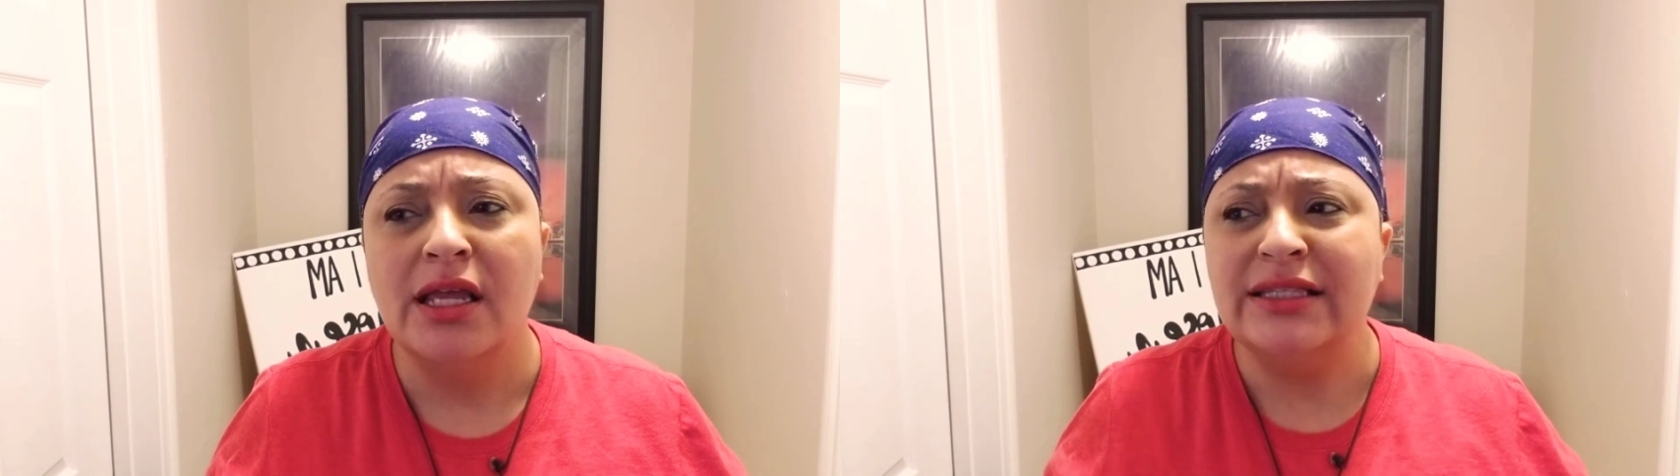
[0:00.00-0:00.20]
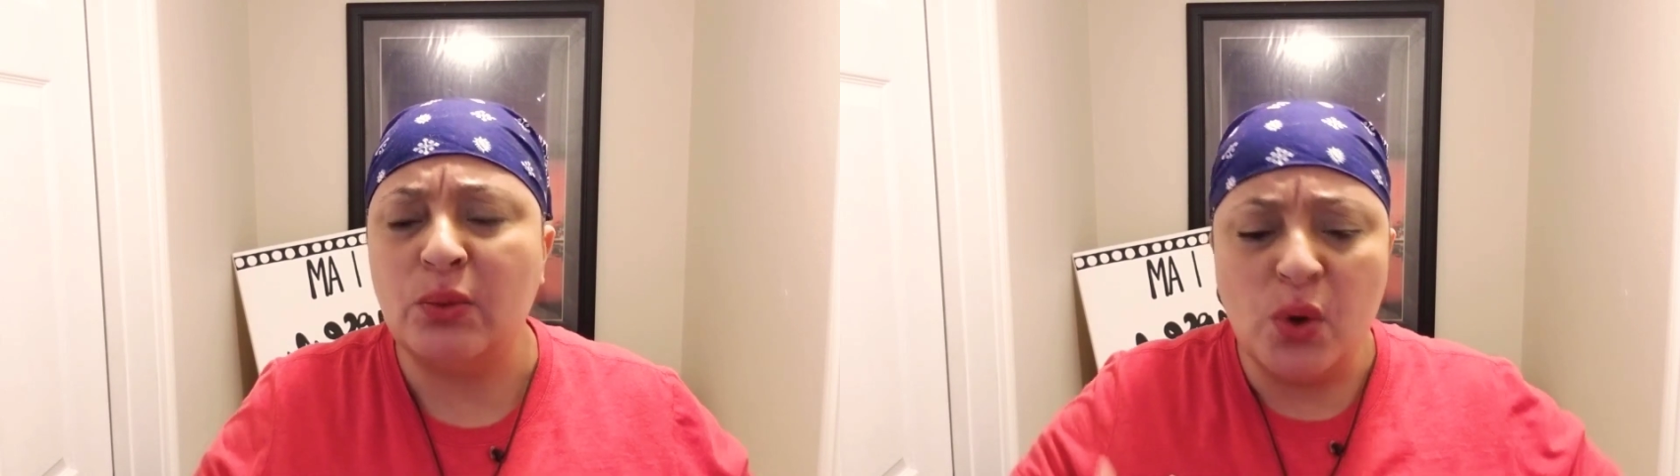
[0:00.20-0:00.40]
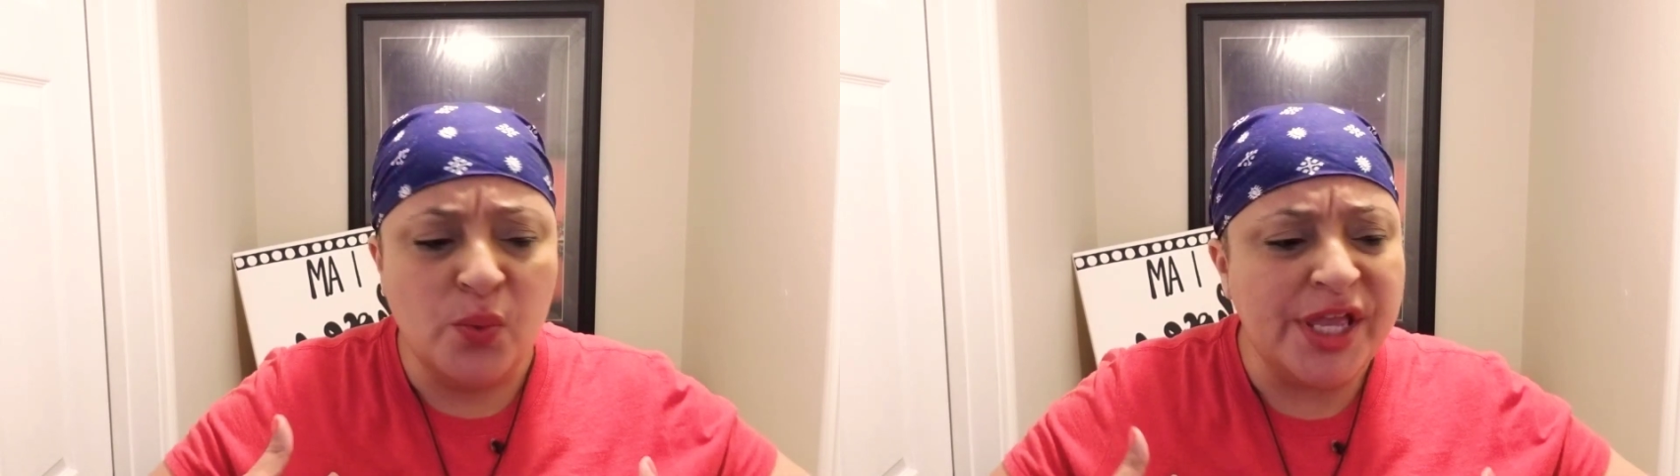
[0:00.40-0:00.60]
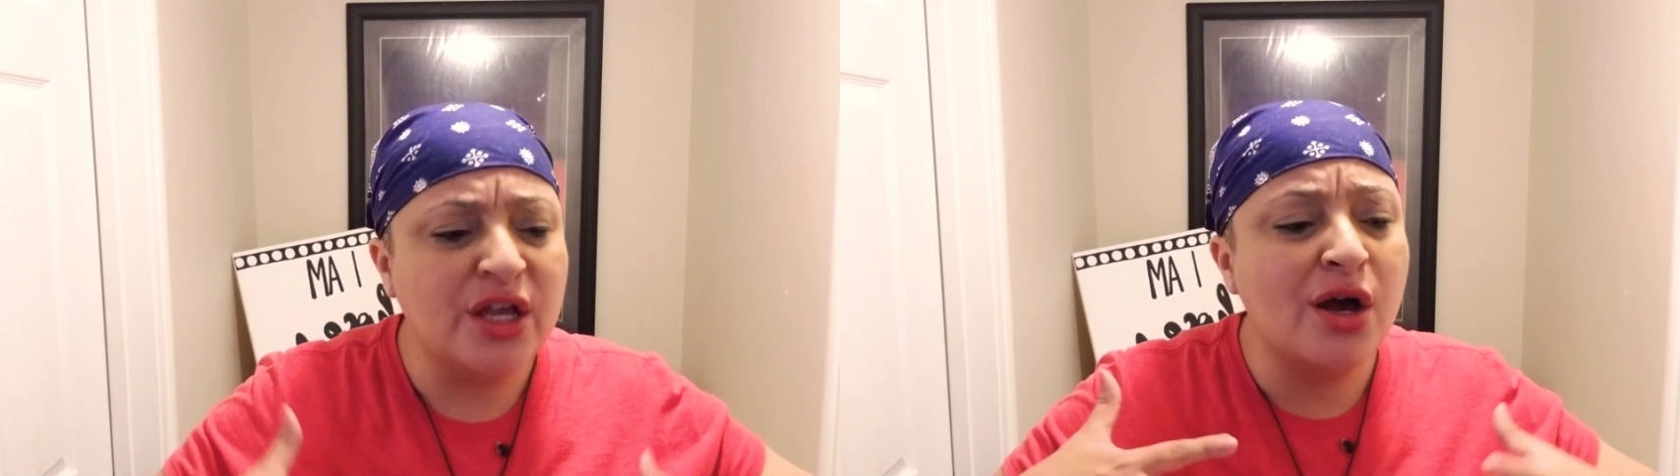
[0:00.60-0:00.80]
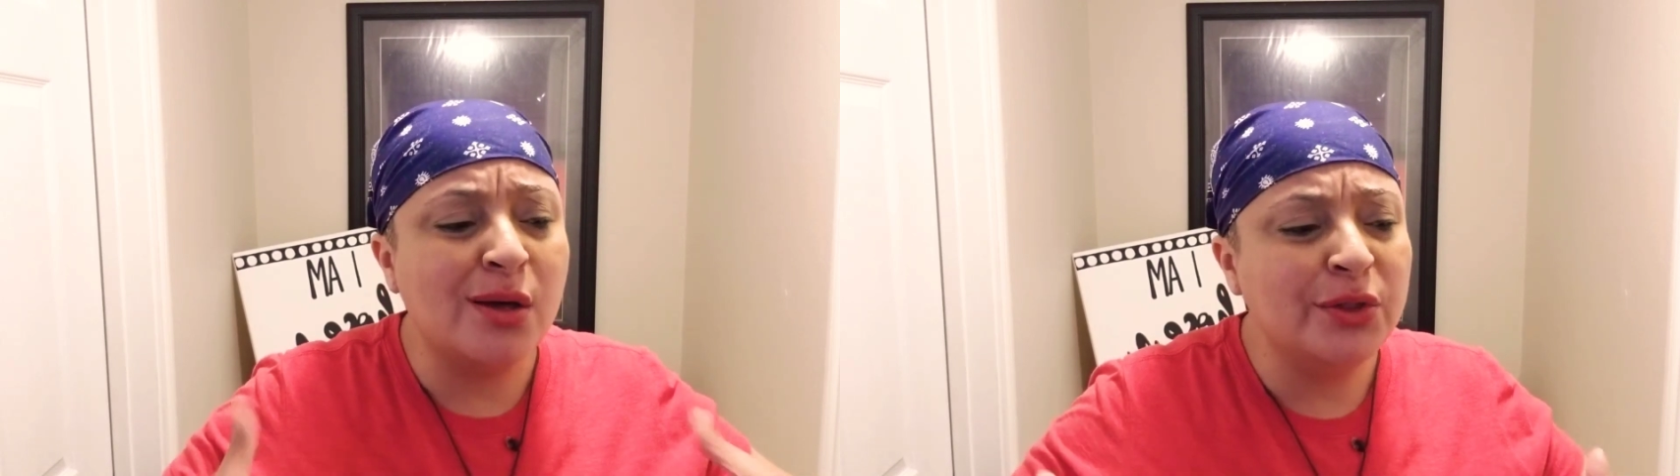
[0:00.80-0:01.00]
That when
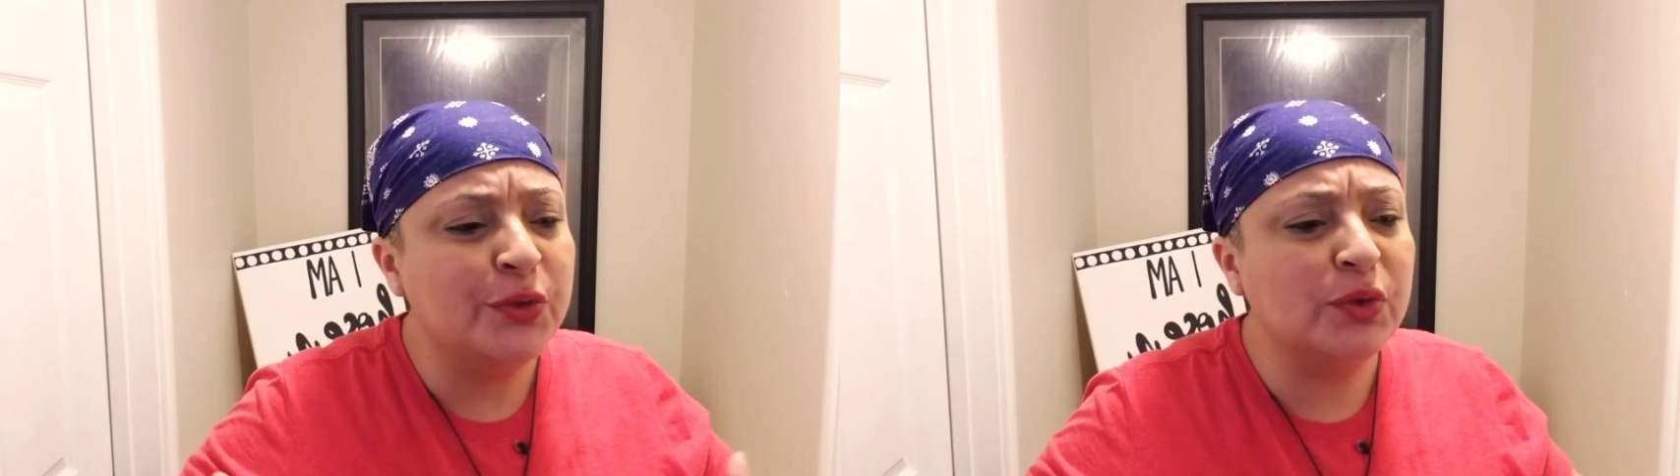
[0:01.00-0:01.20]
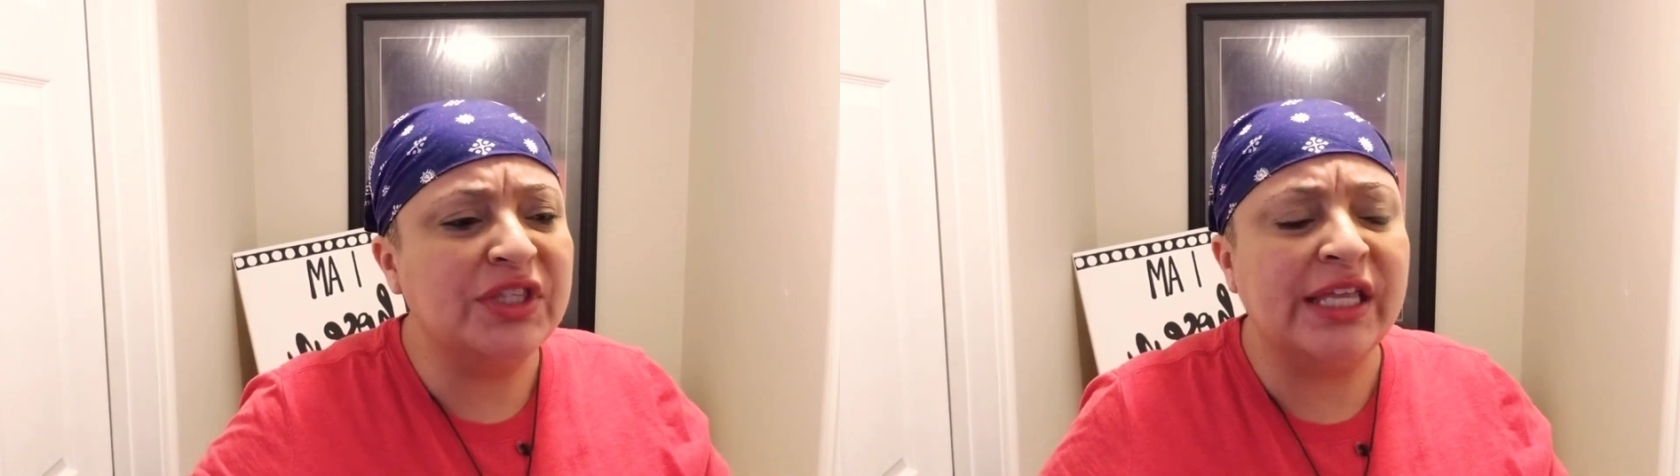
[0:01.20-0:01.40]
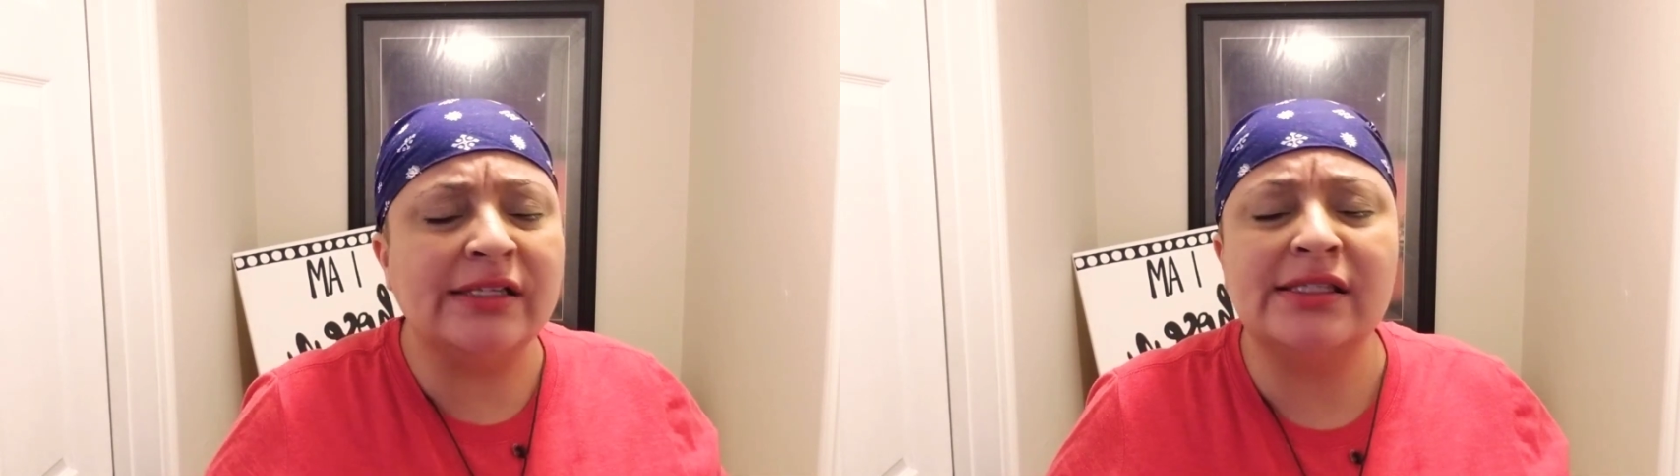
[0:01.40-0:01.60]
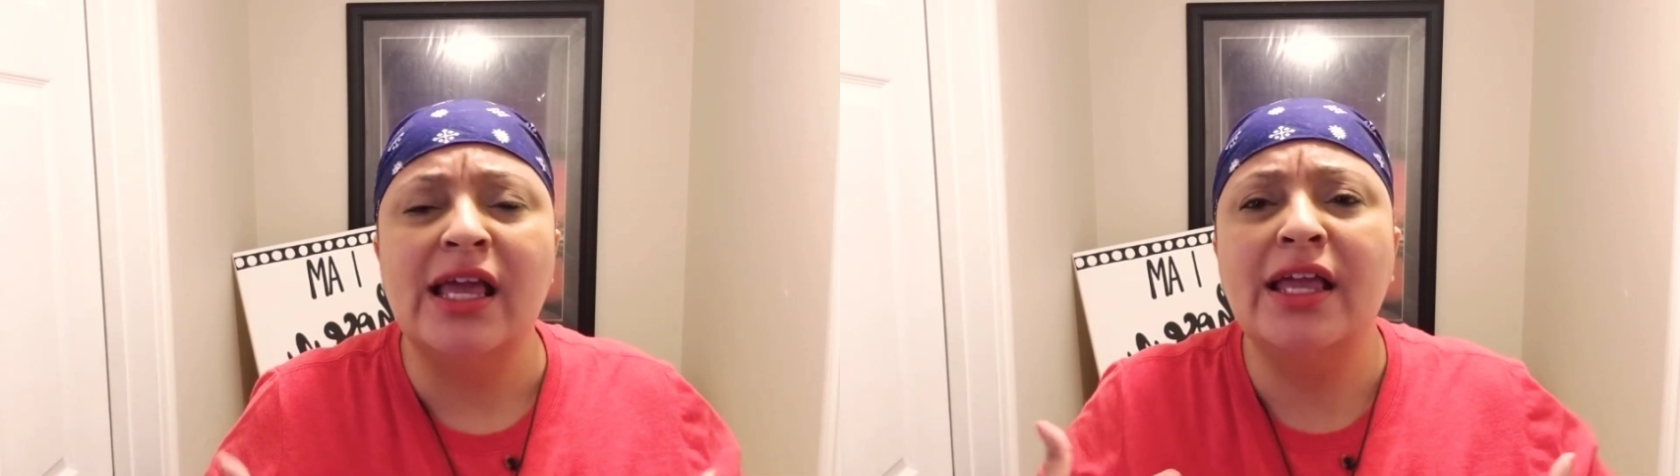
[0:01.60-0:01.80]
we go through things,